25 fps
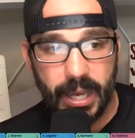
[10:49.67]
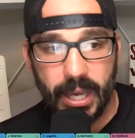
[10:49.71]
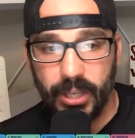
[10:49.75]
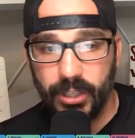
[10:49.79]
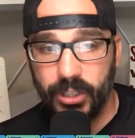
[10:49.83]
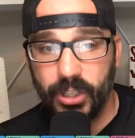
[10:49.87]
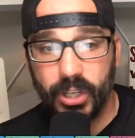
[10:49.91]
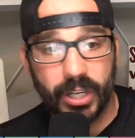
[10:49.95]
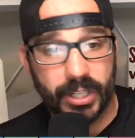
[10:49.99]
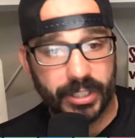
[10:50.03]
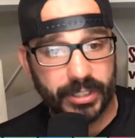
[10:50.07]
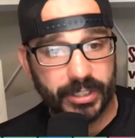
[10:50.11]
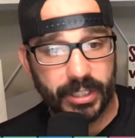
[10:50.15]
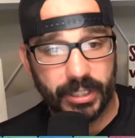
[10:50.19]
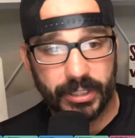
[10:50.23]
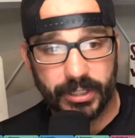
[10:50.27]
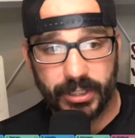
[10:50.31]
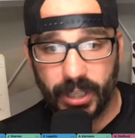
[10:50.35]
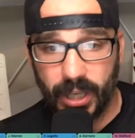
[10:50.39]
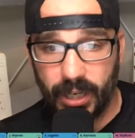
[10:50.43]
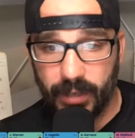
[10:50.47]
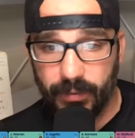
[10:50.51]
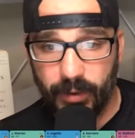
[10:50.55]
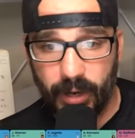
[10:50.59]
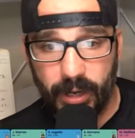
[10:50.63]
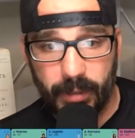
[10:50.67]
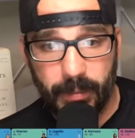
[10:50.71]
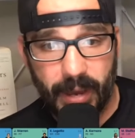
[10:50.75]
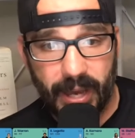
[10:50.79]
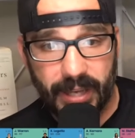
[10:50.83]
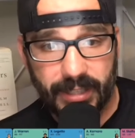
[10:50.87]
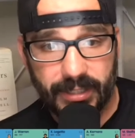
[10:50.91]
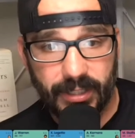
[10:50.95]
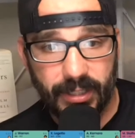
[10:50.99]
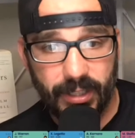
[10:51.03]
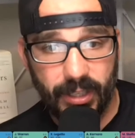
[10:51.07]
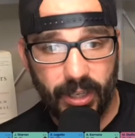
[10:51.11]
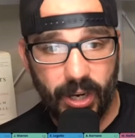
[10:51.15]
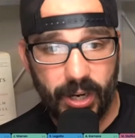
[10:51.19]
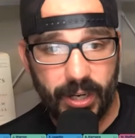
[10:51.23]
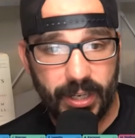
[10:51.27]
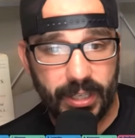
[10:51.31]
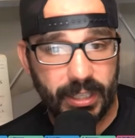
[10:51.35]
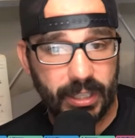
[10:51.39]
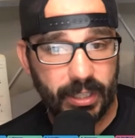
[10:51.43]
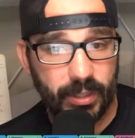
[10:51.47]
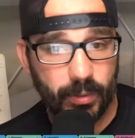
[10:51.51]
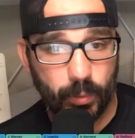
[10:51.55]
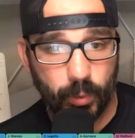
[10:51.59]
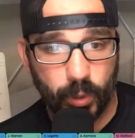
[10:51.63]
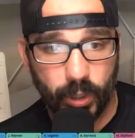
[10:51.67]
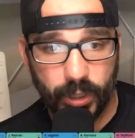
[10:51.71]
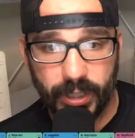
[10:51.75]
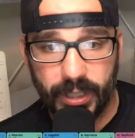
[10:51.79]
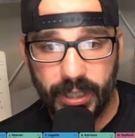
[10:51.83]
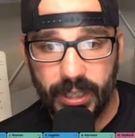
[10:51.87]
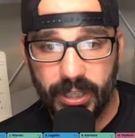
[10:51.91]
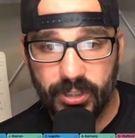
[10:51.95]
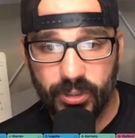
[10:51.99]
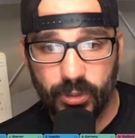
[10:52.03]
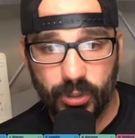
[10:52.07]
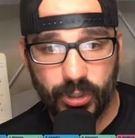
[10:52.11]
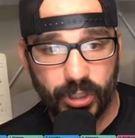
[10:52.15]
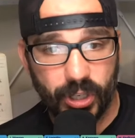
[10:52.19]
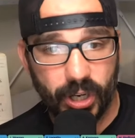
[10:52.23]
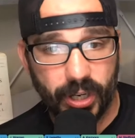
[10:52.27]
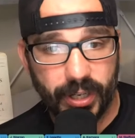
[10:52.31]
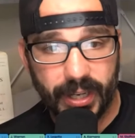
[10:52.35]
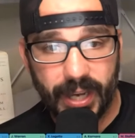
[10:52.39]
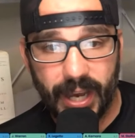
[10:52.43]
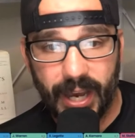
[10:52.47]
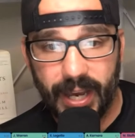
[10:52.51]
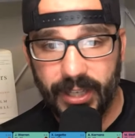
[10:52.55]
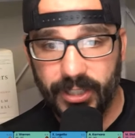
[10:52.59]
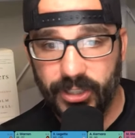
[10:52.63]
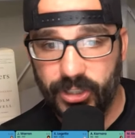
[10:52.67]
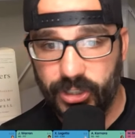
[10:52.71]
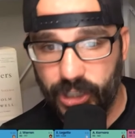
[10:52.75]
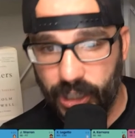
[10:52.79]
You're going to see a ton of running backs in there, either rookies or young guys.